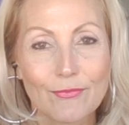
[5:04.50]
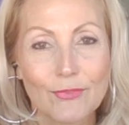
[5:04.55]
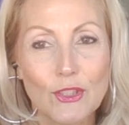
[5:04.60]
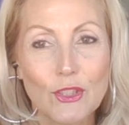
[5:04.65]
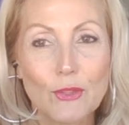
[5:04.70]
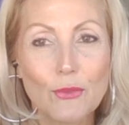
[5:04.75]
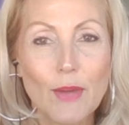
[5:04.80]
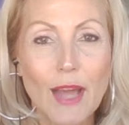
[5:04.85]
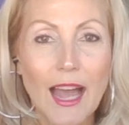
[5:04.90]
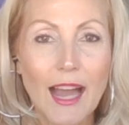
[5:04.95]

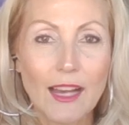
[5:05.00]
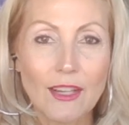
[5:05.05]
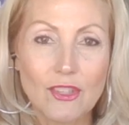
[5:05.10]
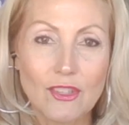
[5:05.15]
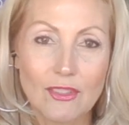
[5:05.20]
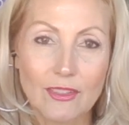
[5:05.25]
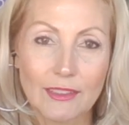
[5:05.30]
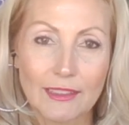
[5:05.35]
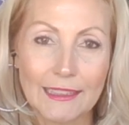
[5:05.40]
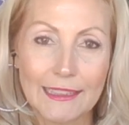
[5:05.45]
you
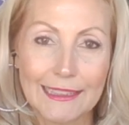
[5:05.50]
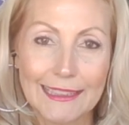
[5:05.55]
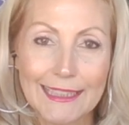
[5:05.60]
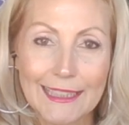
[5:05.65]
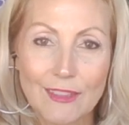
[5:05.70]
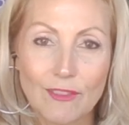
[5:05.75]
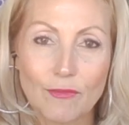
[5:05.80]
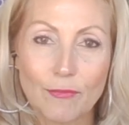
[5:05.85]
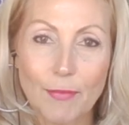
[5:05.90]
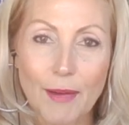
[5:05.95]
actually
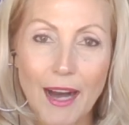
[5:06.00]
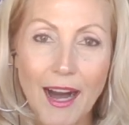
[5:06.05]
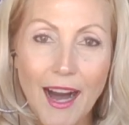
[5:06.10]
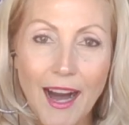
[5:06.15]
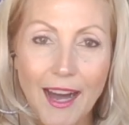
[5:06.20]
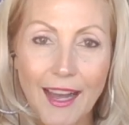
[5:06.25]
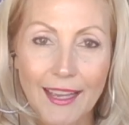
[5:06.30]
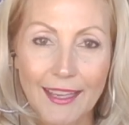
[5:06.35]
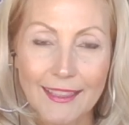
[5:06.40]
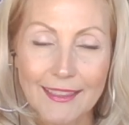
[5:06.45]
leave
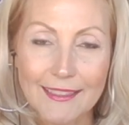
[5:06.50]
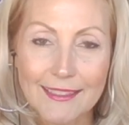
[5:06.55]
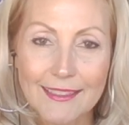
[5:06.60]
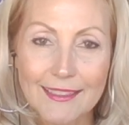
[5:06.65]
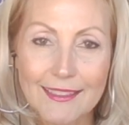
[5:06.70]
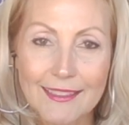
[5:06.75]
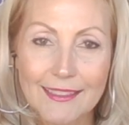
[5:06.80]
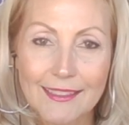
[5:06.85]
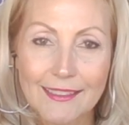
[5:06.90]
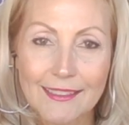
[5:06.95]

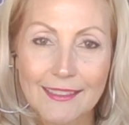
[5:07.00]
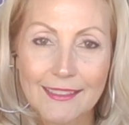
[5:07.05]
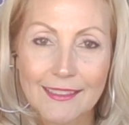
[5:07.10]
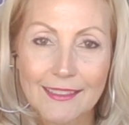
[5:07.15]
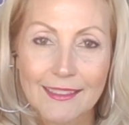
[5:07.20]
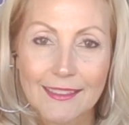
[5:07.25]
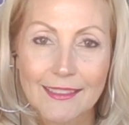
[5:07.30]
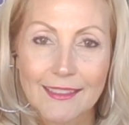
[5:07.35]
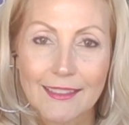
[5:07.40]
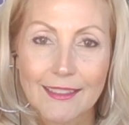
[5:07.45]
behind
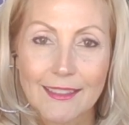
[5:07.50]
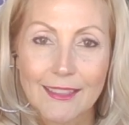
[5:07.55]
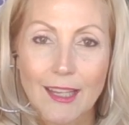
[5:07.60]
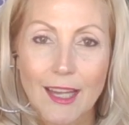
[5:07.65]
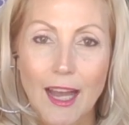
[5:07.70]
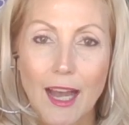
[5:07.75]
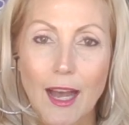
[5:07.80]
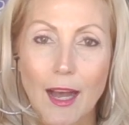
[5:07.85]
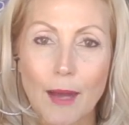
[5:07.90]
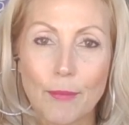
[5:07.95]

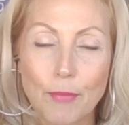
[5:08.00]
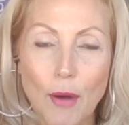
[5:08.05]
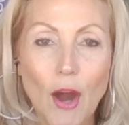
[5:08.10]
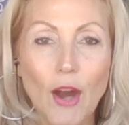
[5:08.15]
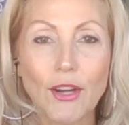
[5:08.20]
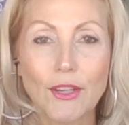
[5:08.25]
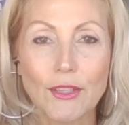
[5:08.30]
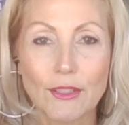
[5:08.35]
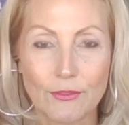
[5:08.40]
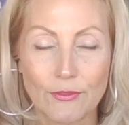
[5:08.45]
a
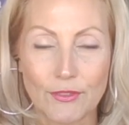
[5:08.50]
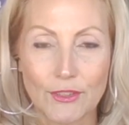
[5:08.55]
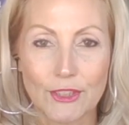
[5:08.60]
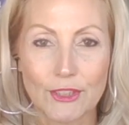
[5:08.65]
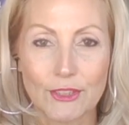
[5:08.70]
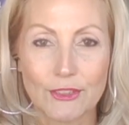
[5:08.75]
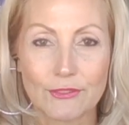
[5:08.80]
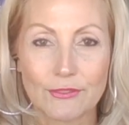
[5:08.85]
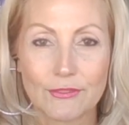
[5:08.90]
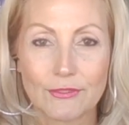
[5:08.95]
part of
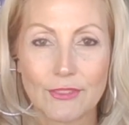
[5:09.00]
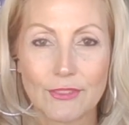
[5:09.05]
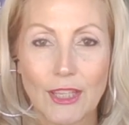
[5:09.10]
you.